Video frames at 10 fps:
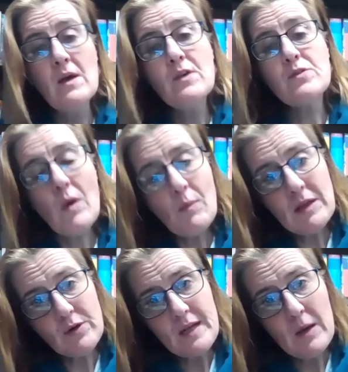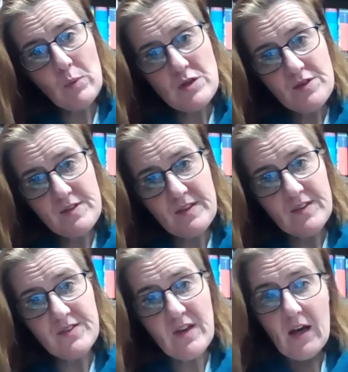So when we look at our witches at the
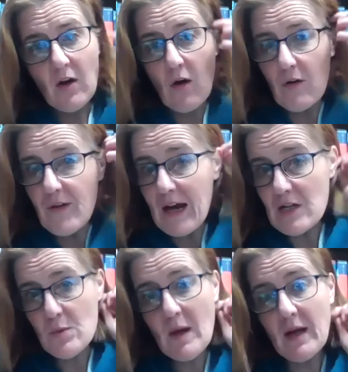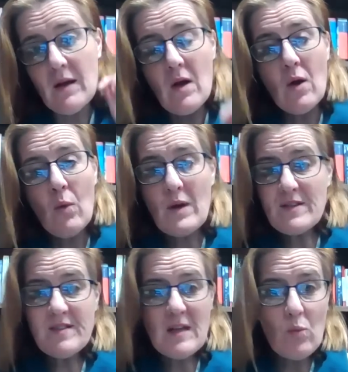start of Act 1, we
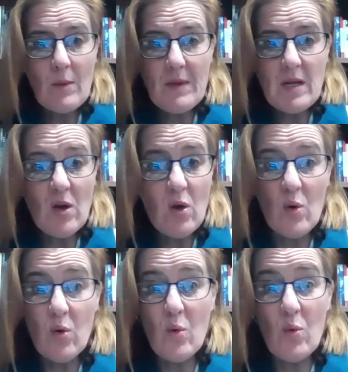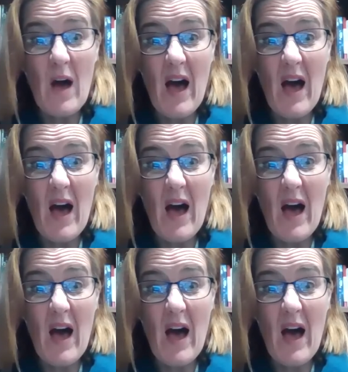see women who